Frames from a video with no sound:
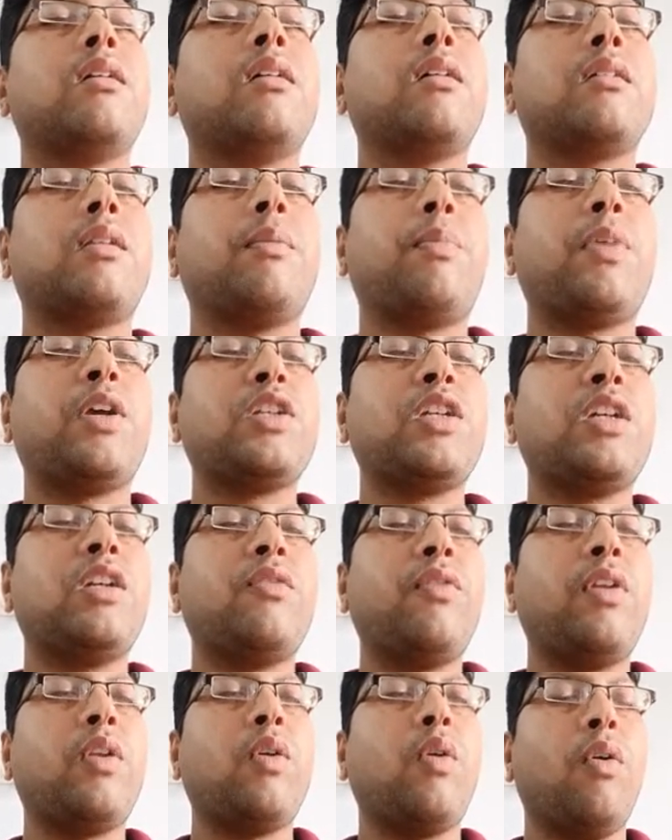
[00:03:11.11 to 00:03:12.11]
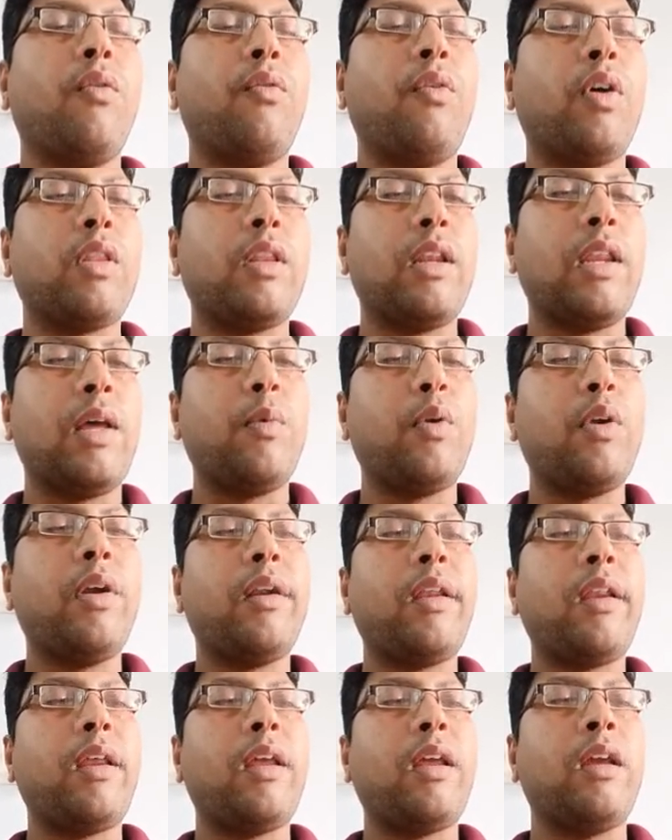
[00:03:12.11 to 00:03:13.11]
the patient will go for the
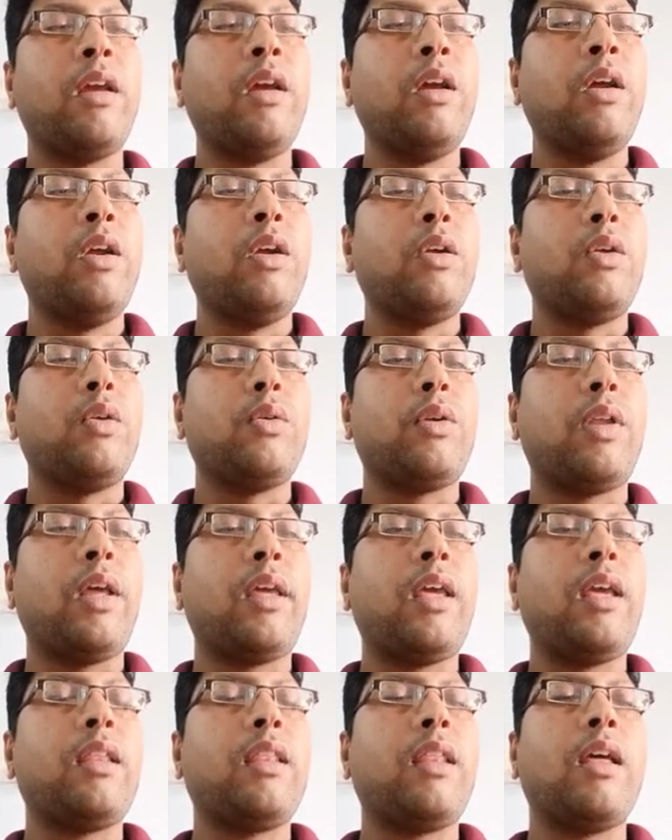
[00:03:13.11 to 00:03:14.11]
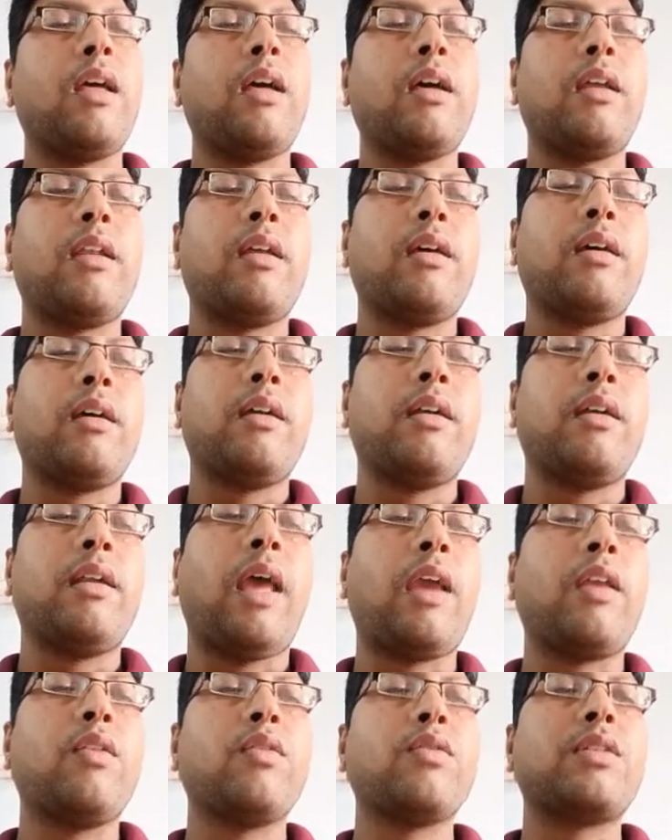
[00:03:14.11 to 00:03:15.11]
laboratory to taking their
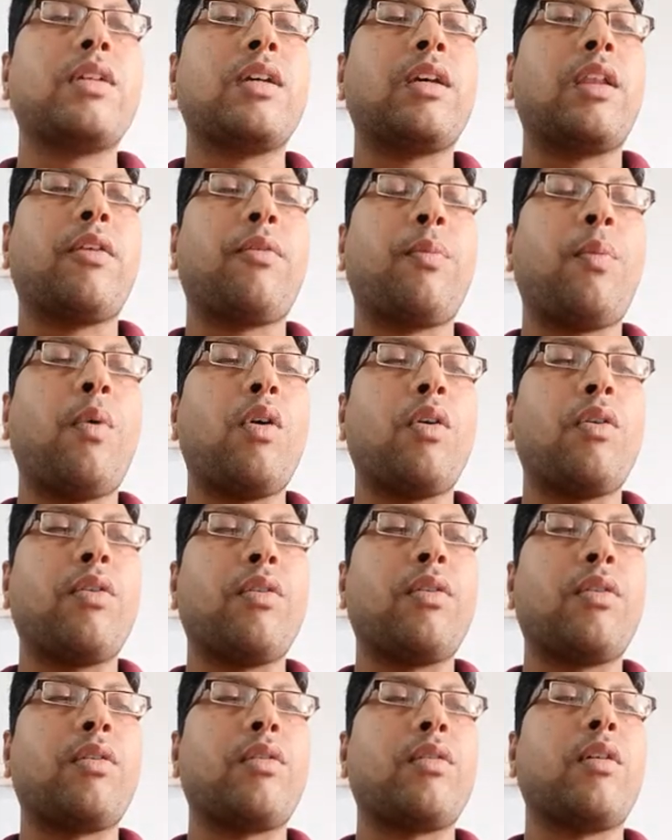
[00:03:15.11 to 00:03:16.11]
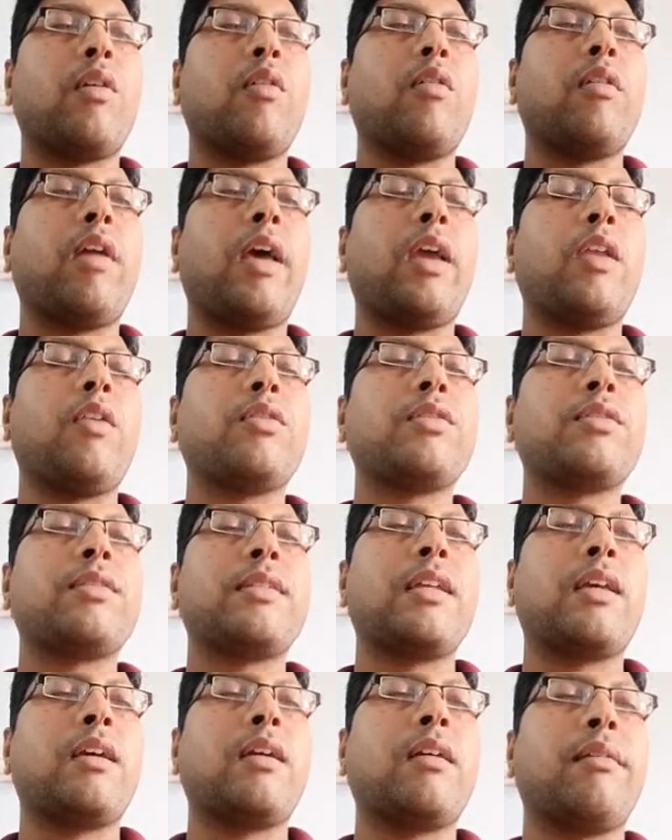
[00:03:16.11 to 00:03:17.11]
diagnostic response or
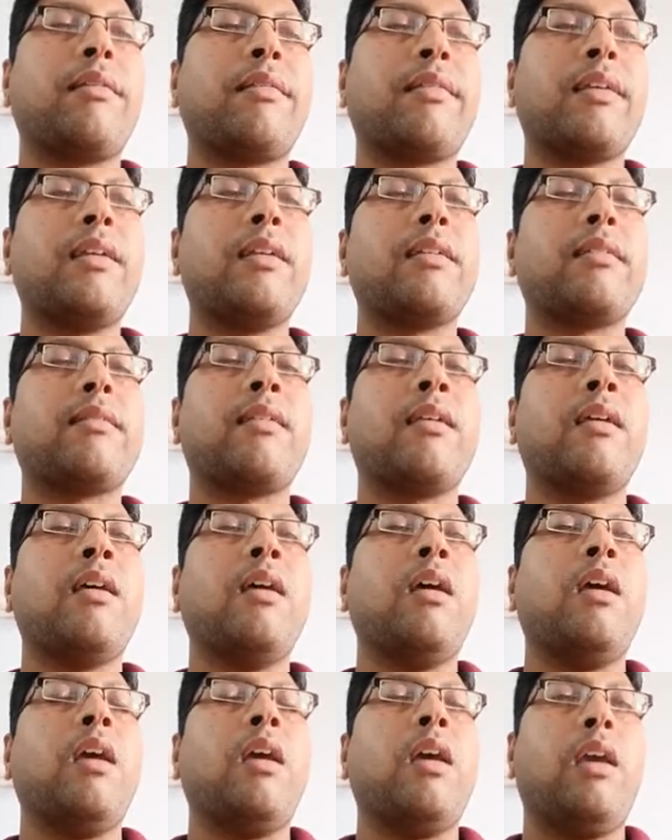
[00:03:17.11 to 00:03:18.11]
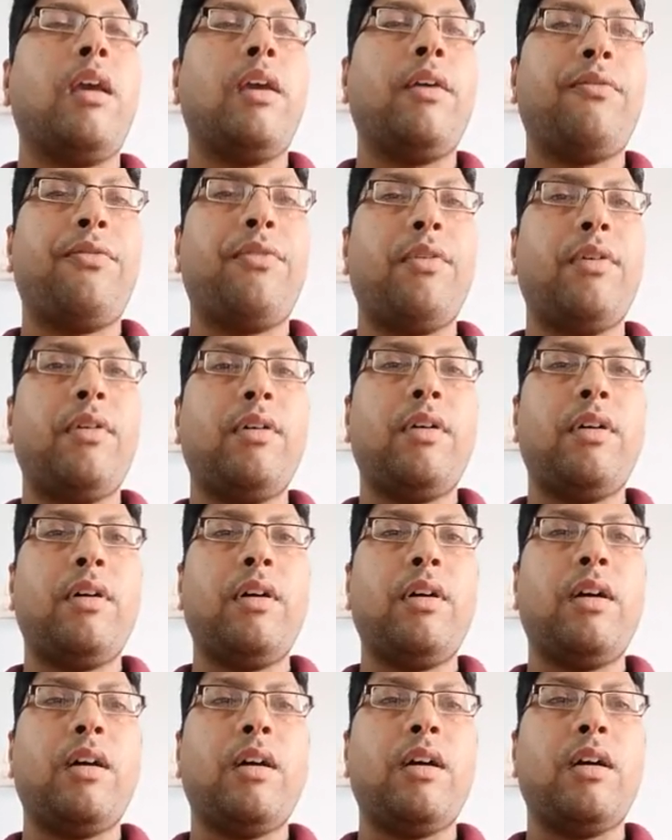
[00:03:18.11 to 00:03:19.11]
diagnostic results. If he
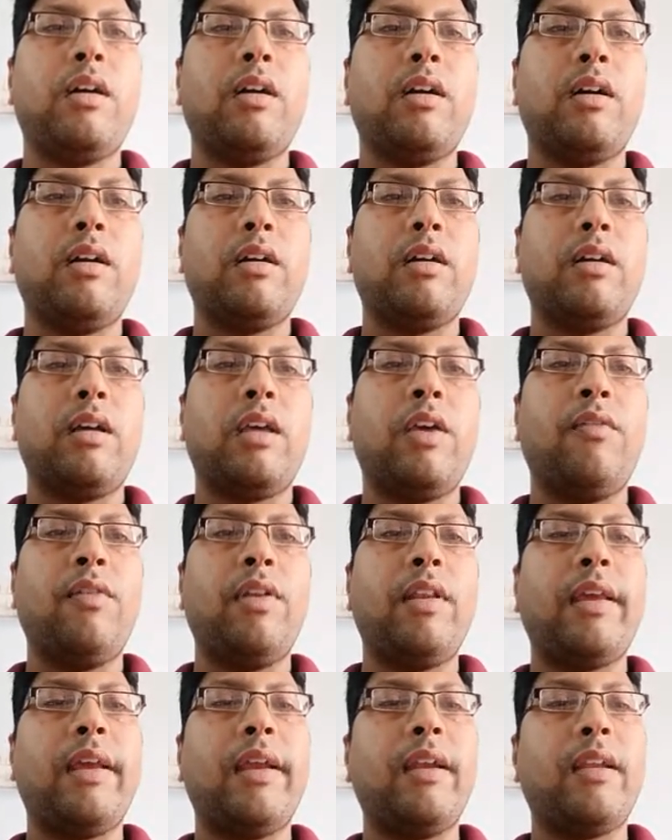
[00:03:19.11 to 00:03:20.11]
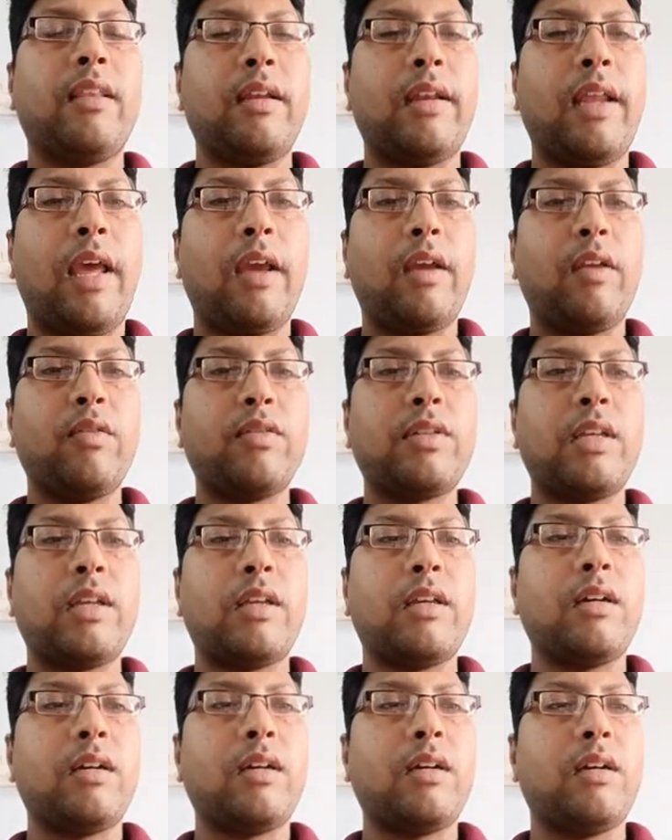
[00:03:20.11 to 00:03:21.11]
will get the diagnostic
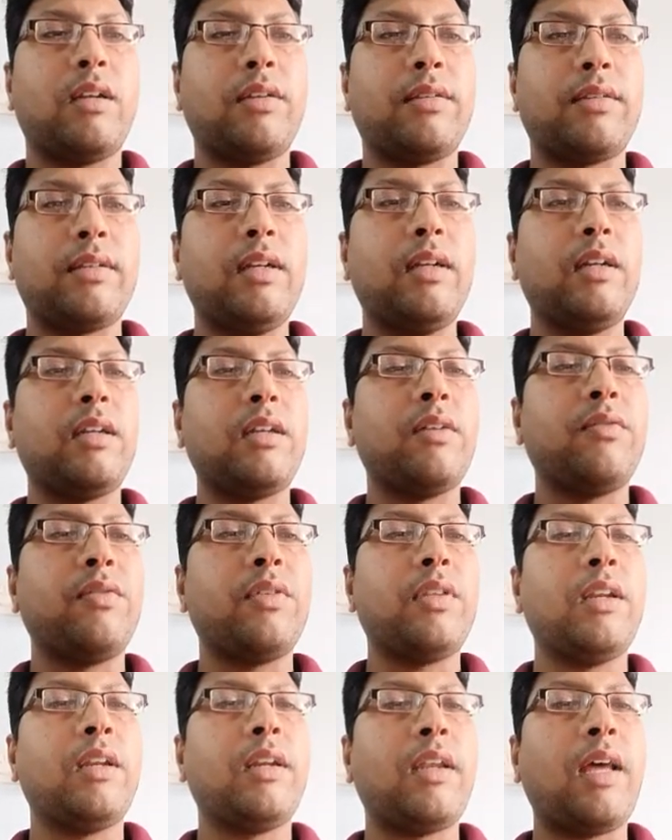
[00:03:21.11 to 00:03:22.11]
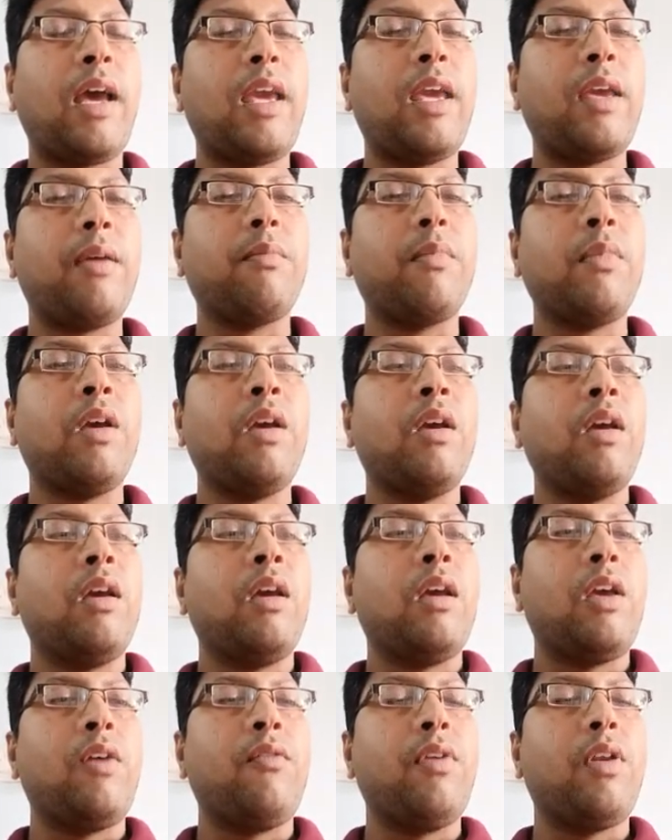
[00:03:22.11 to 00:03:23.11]
result within time,
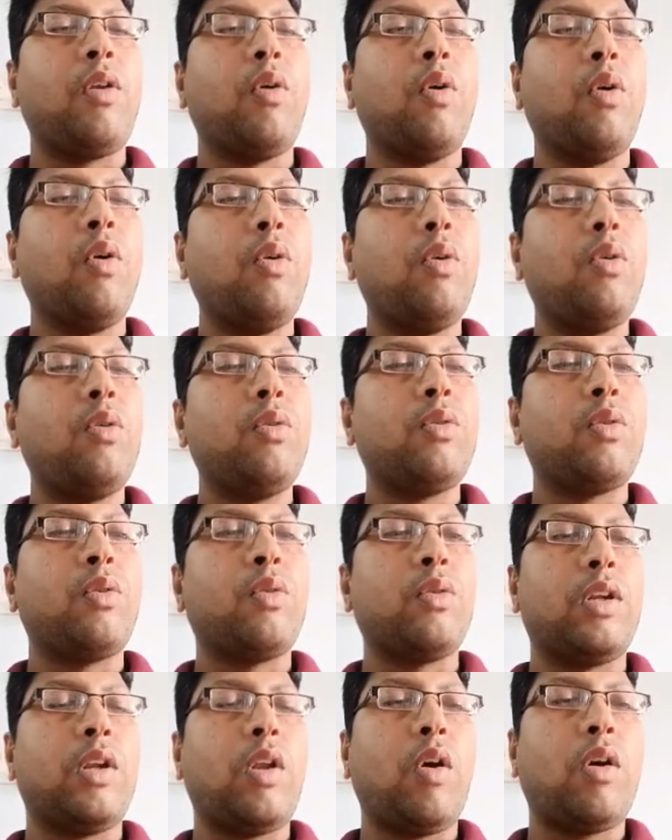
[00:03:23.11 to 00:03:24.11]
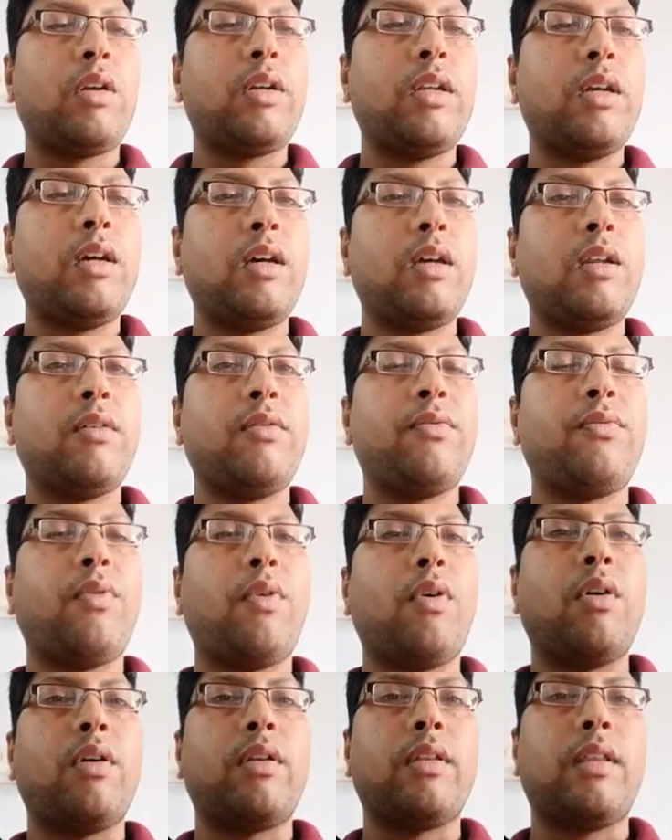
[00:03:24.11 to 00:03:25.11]
he will go to the doctor
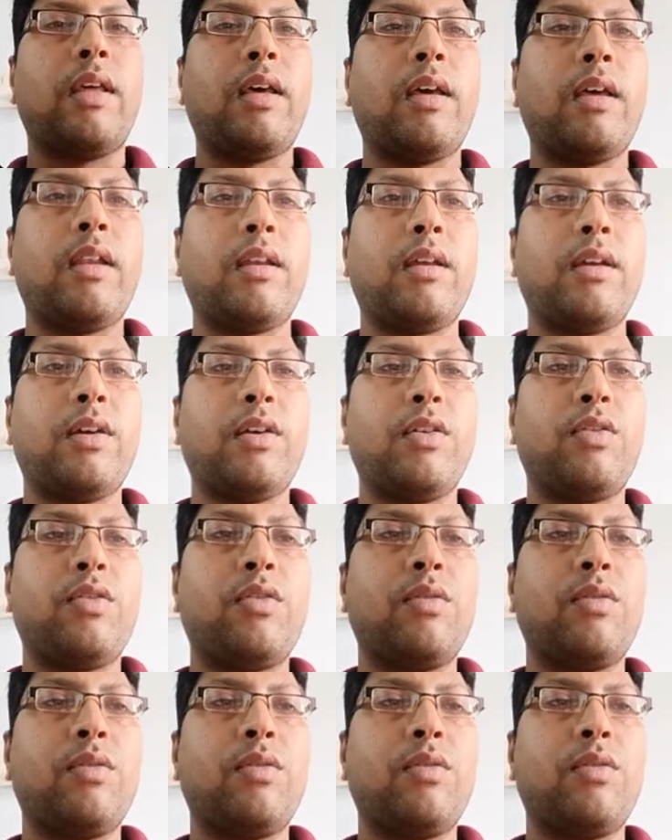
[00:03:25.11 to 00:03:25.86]
for their